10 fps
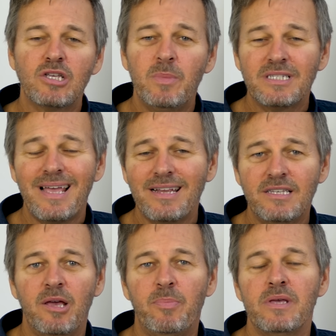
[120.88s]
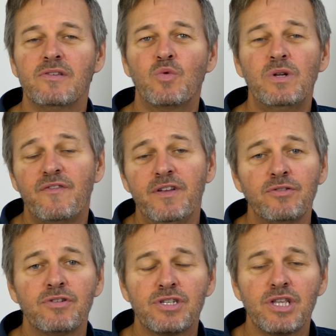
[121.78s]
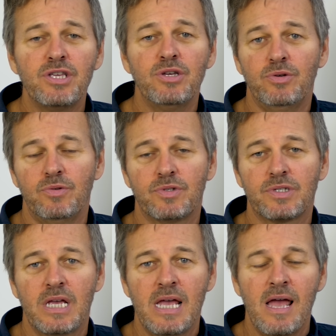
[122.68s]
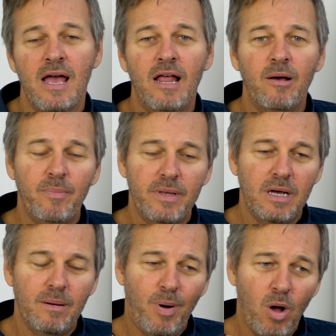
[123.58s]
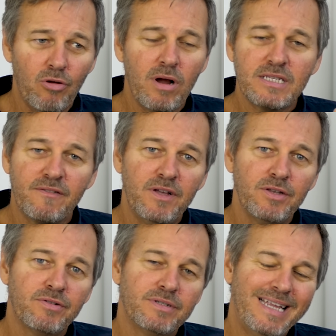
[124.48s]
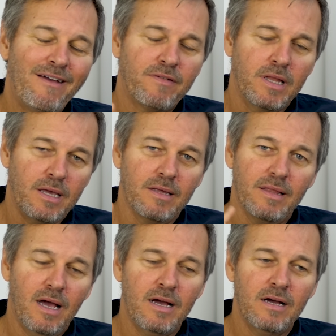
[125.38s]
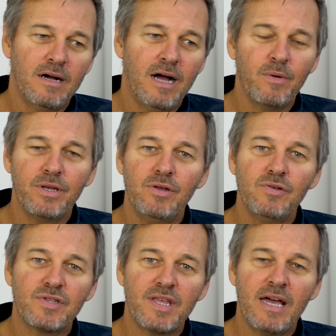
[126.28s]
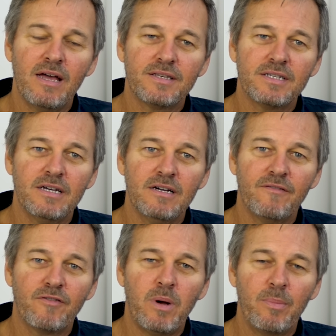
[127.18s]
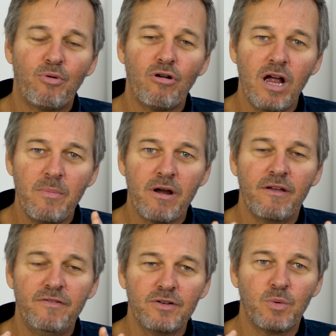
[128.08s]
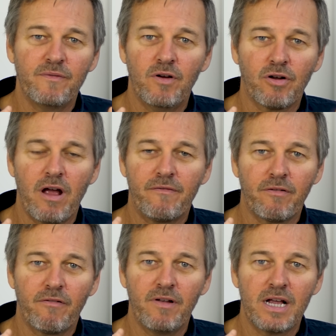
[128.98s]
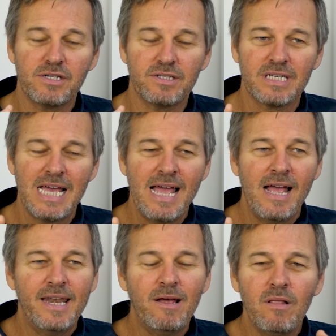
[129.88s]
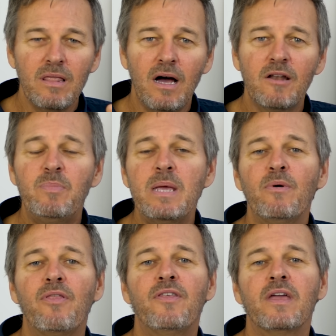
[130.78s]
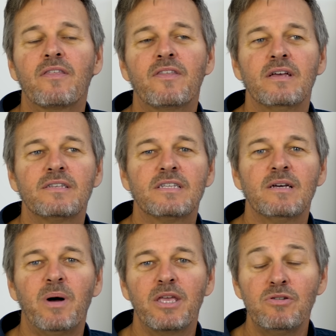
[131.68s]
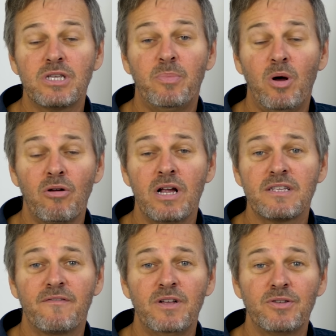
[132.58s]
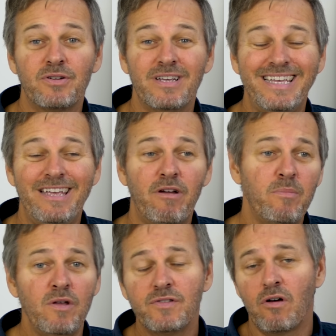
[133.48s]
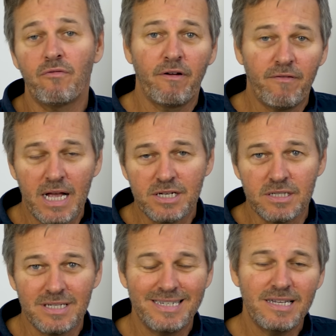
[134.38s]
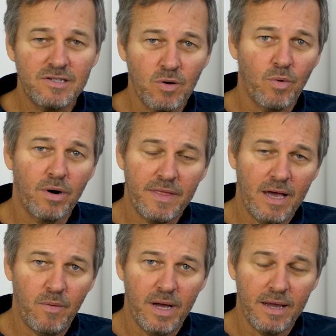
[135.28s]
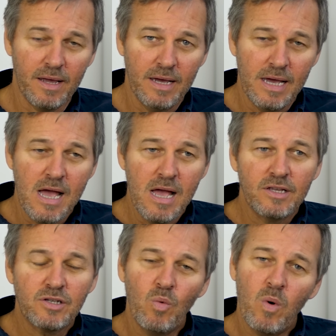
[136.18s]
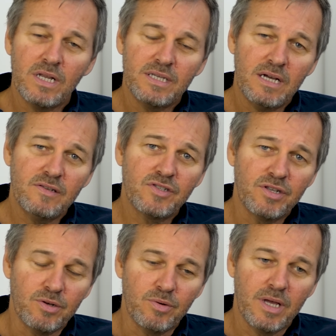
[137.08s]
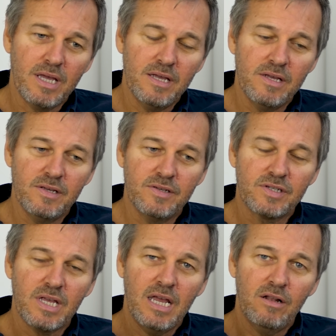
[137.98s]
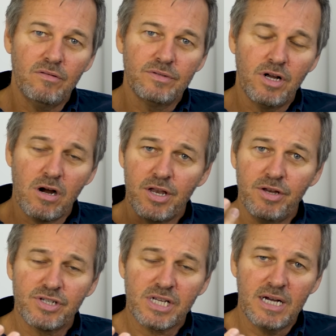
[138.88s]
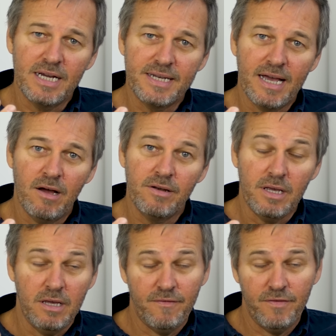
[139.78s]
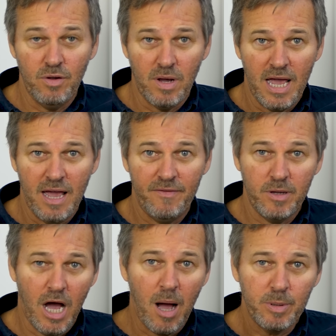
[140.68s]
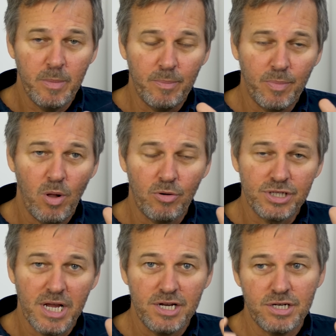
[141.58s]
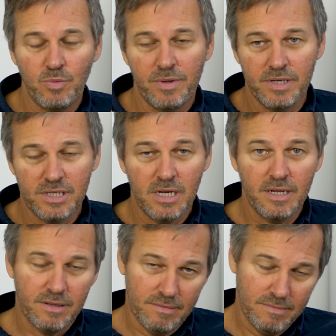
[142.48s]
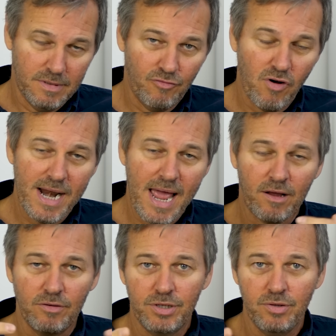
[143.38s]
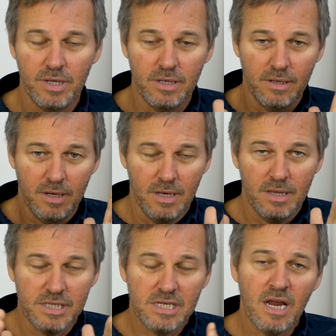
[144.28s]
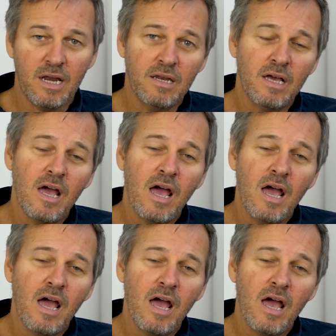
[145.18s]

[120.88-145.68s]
So my second tip is, which filters to use? Now, a polarizing filter, definitely. I would use that for my primary filter when photographing reflections. Now, a lot of people think that by using a polarizing filter, it removes all the reflections. It doesn't work that way. So what it does do is it'll darken your sky down if you have the optimum polarization with the sun at the right angle to the scene.